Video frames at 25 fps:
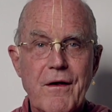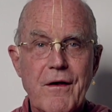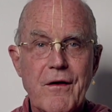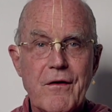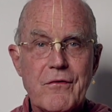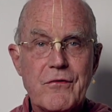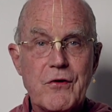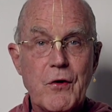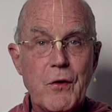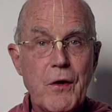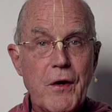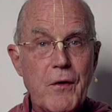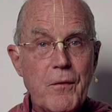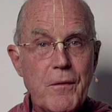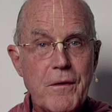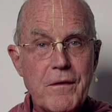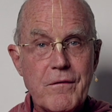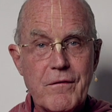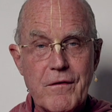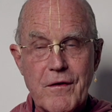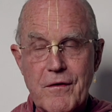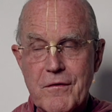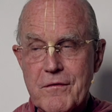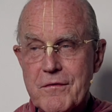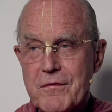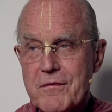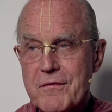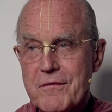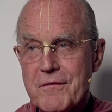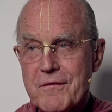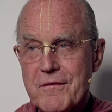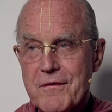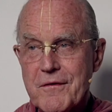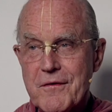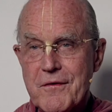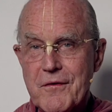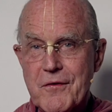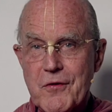So hearing this,
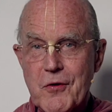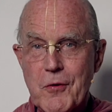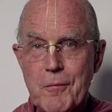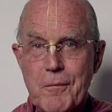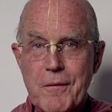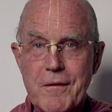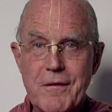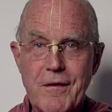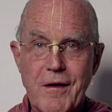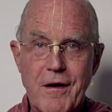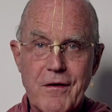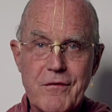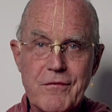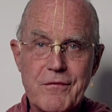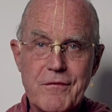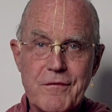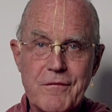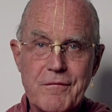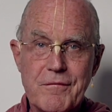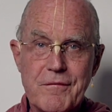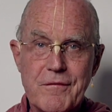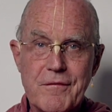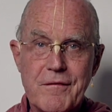Kumbhan